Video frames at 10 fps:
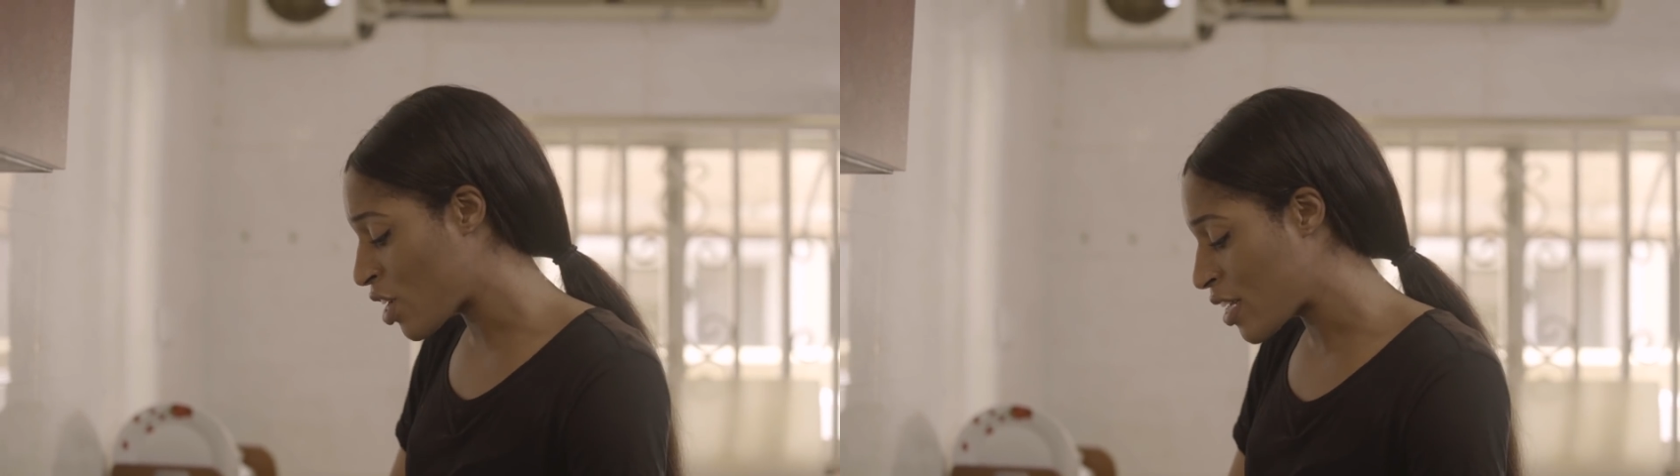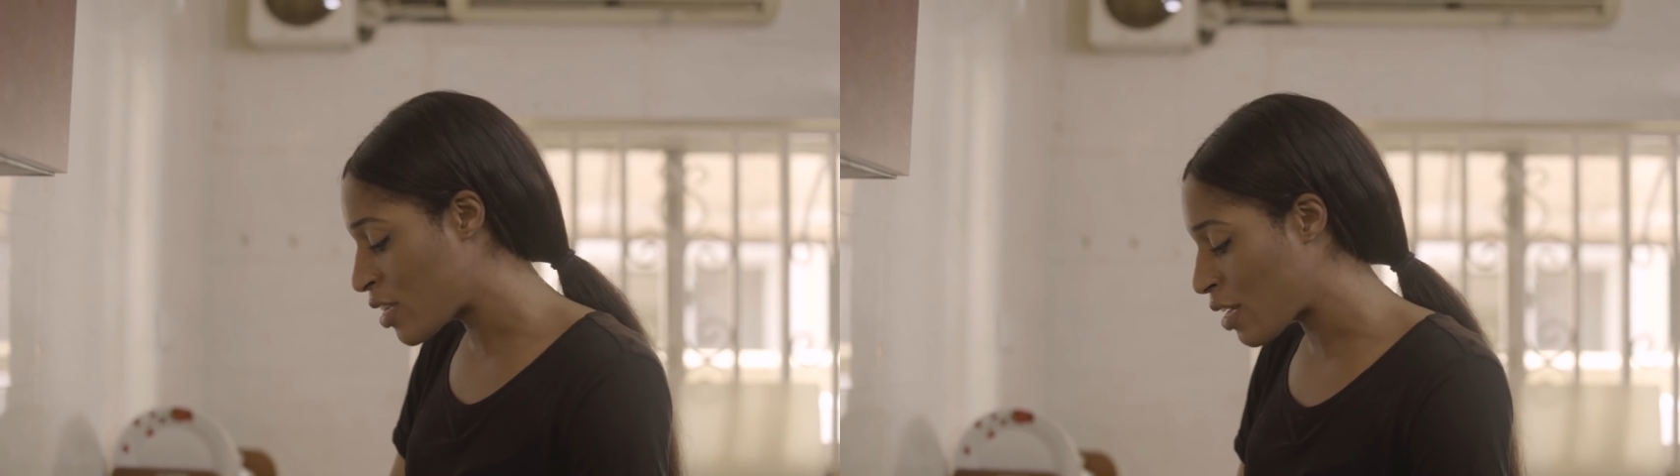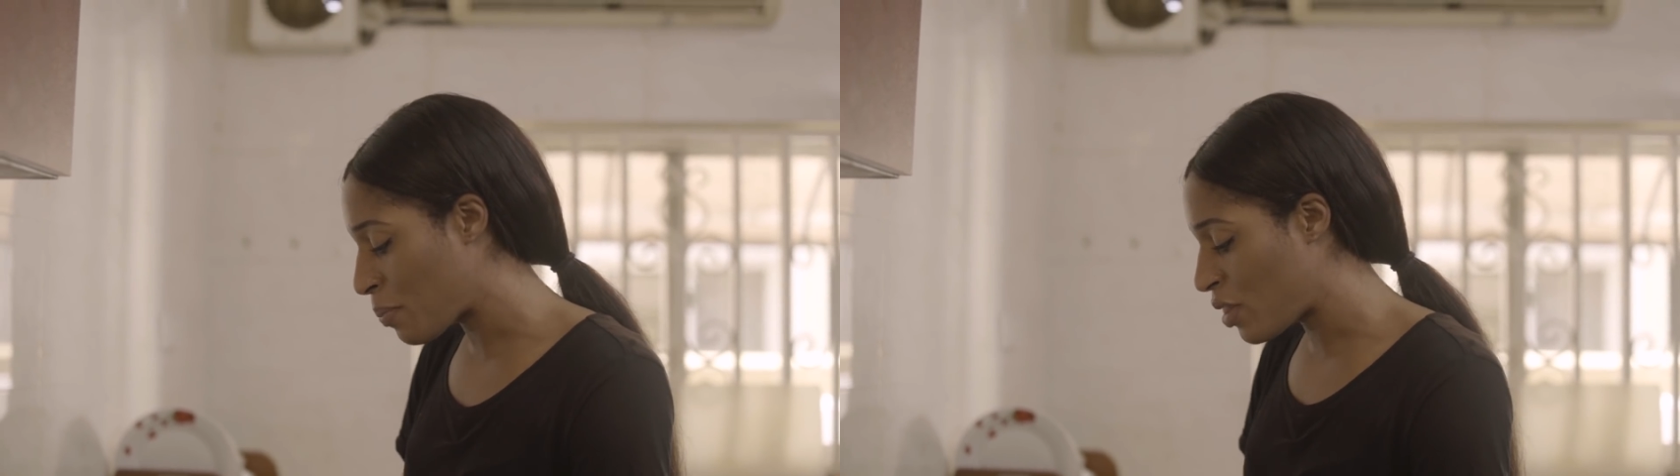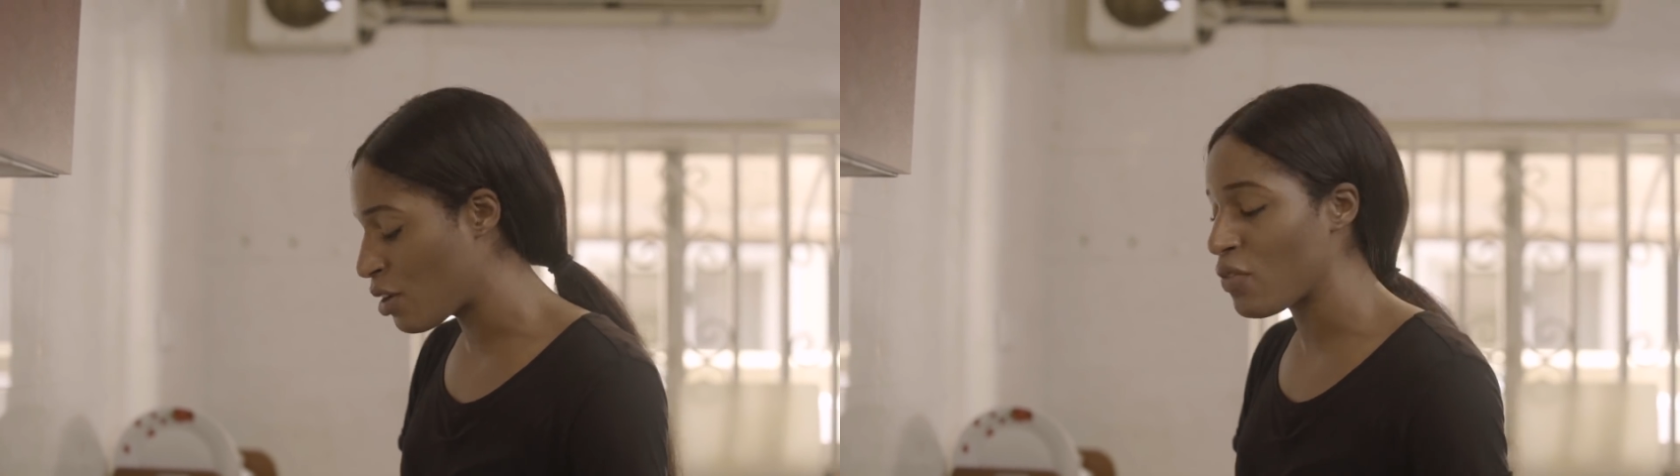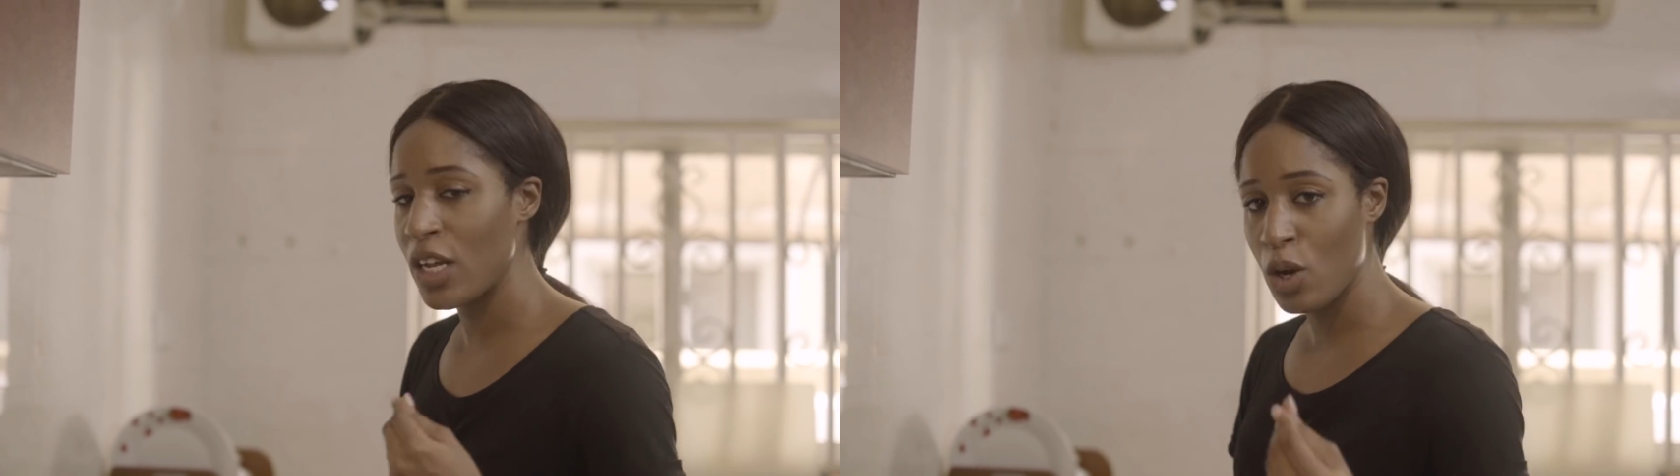just
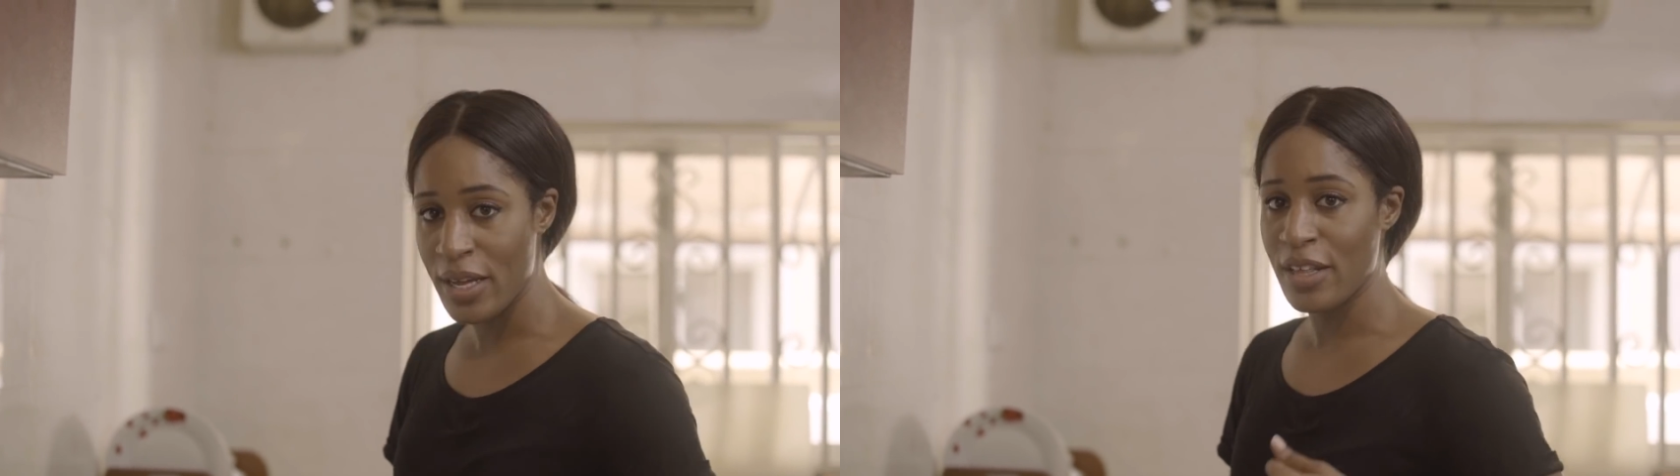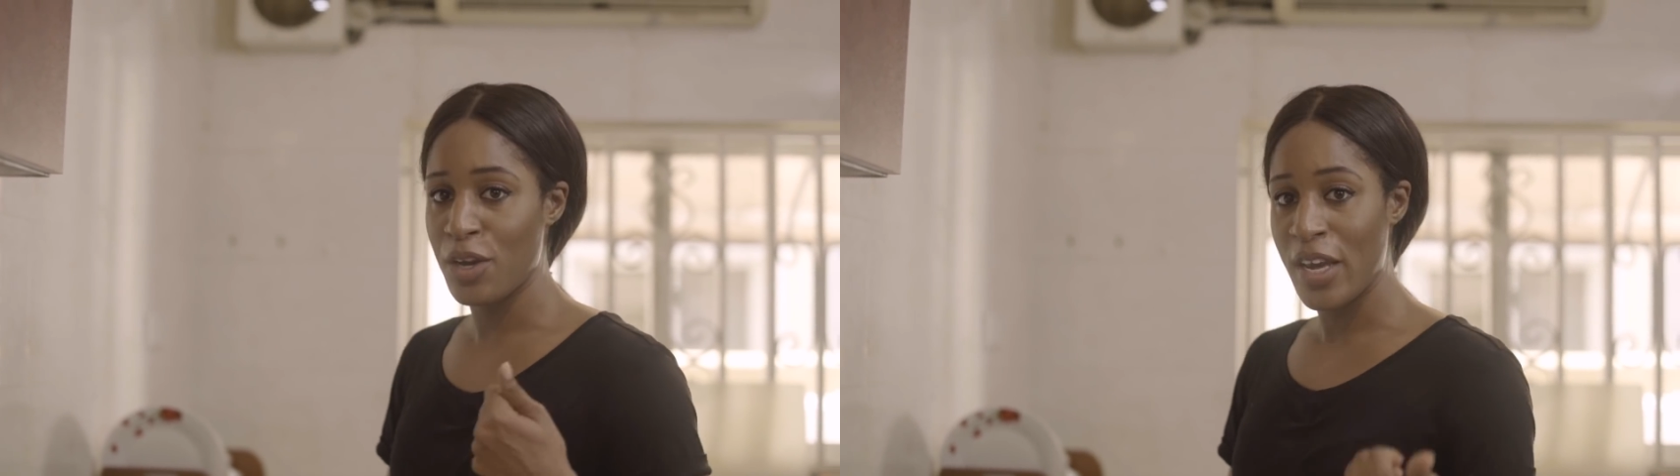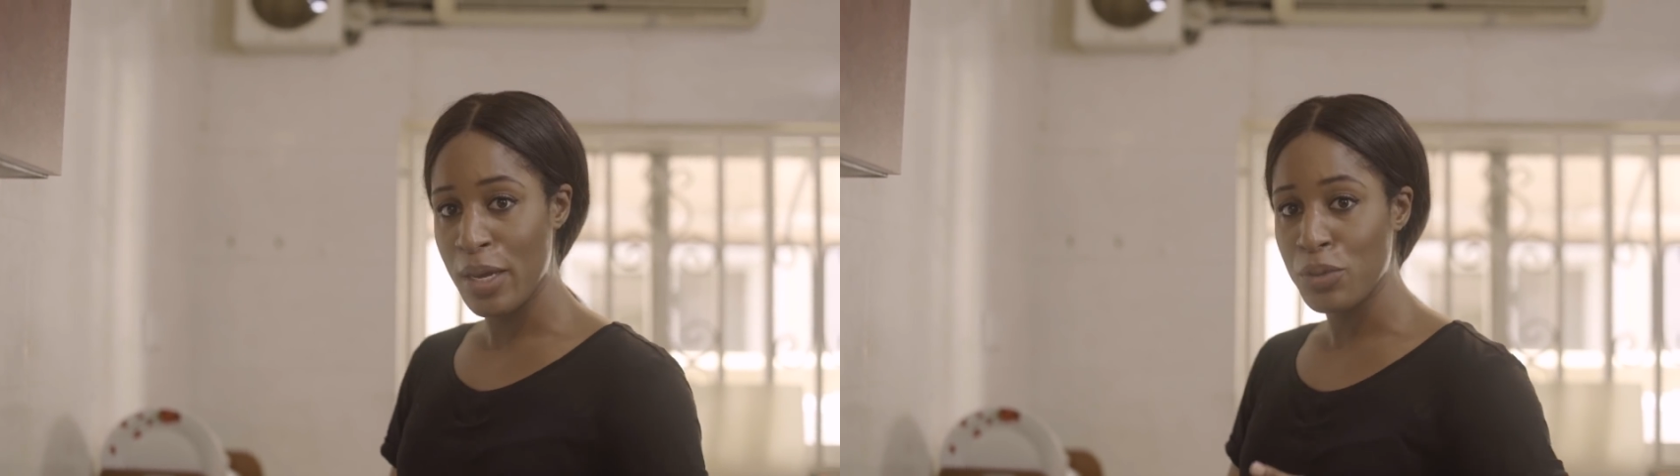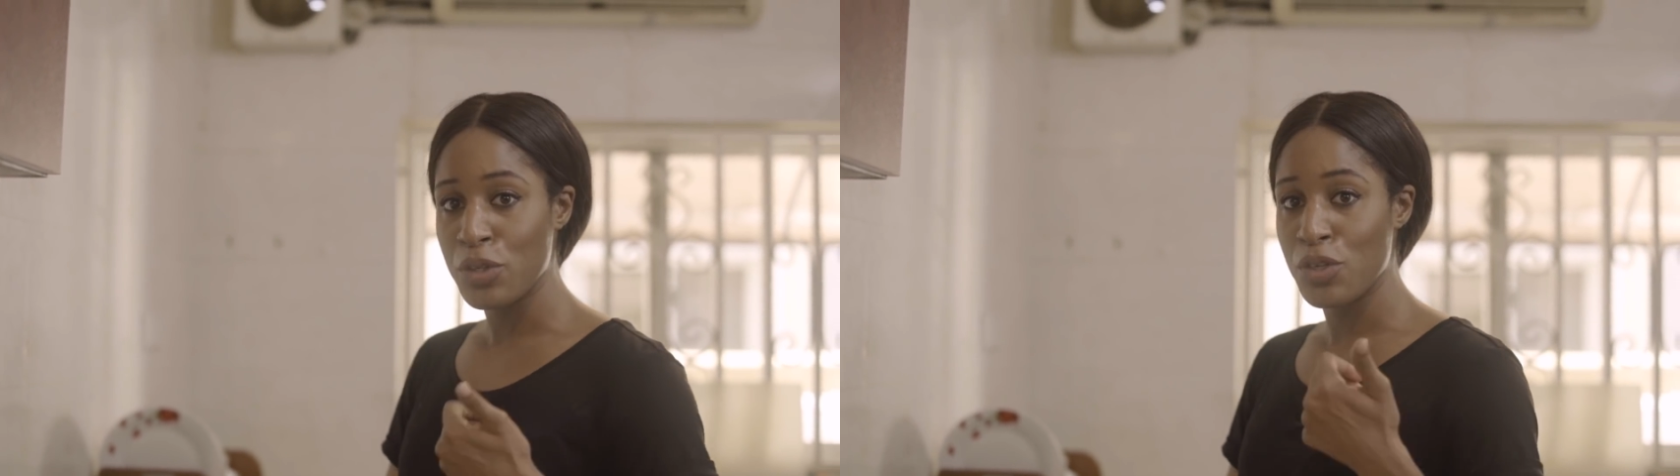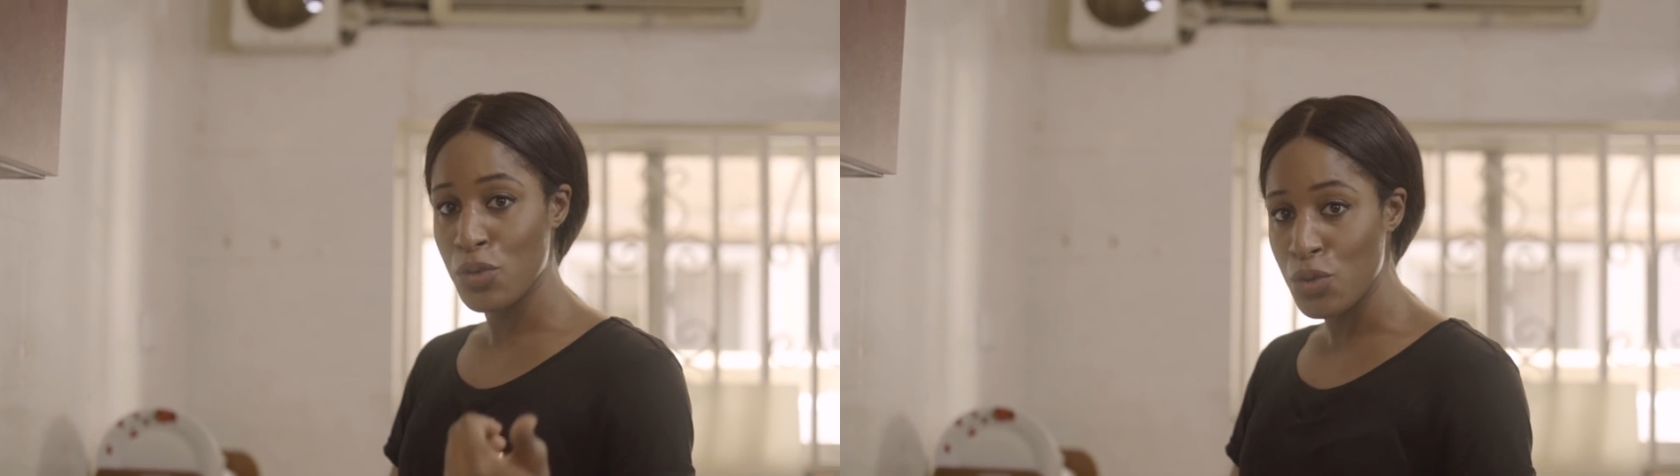something really quick that you're
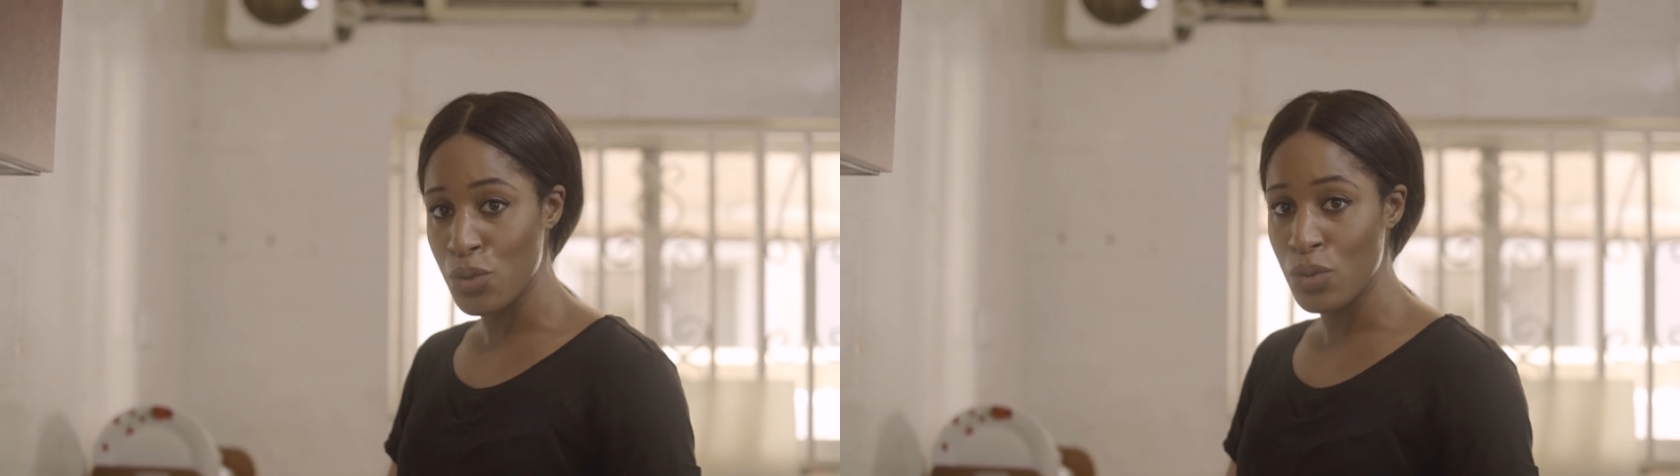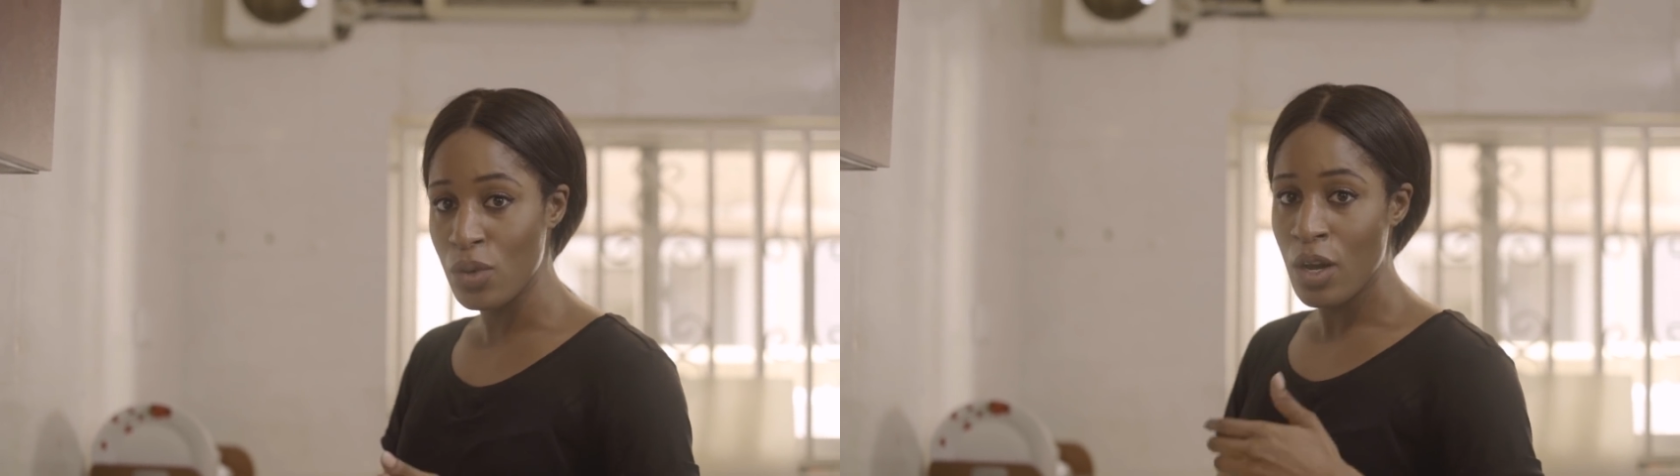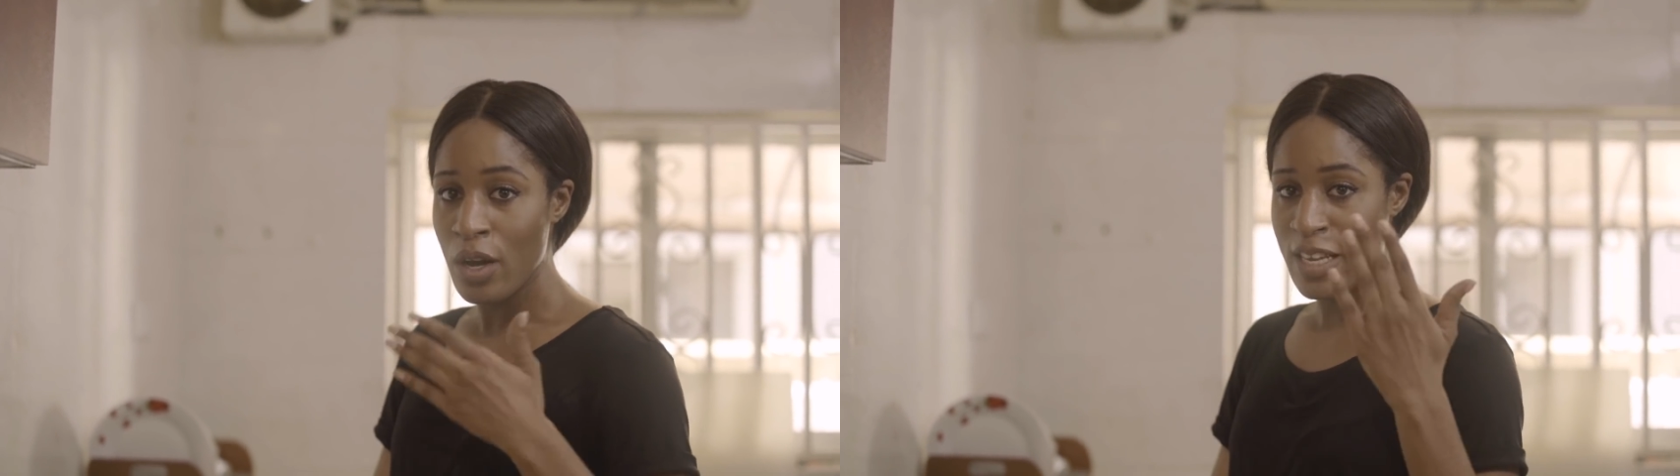able to do,